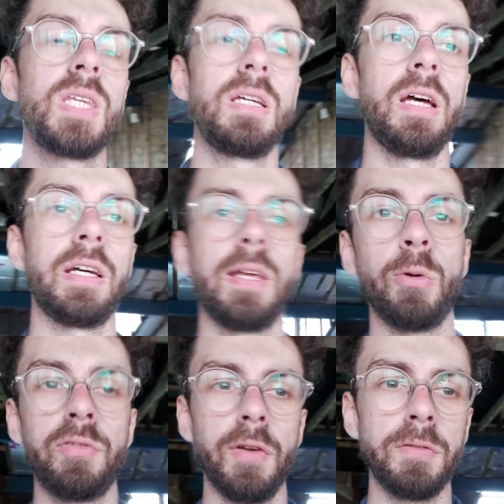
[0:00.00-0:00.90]
There were
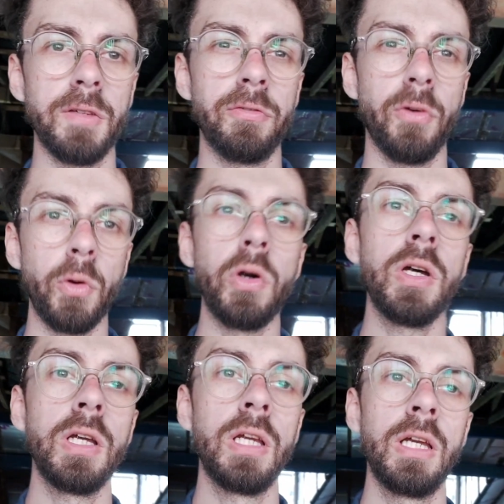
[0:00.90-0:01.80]
54
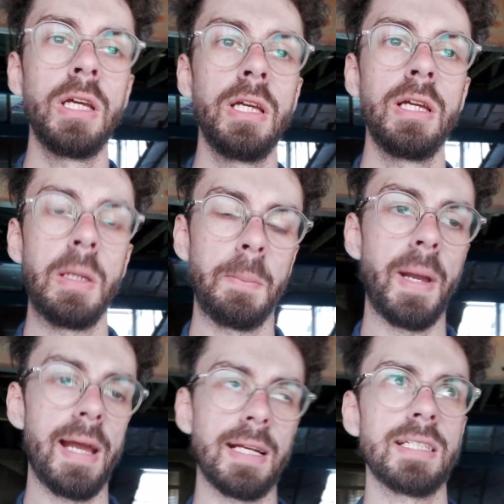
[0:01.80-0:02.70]

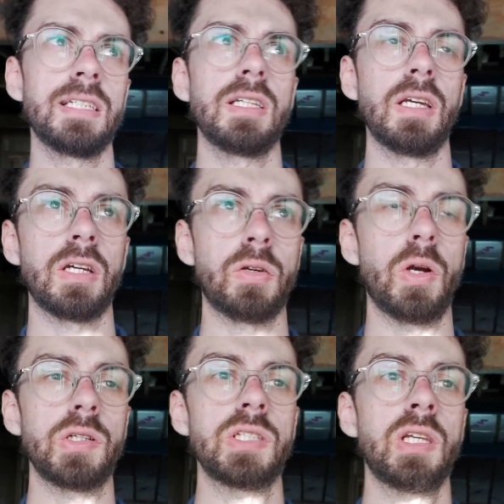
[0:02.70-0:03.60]
bags
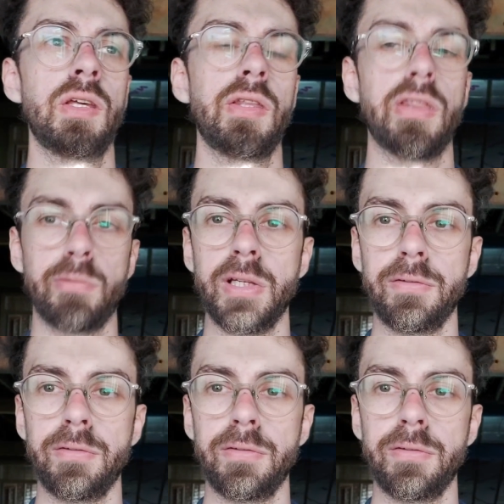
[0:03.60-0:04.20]
across 3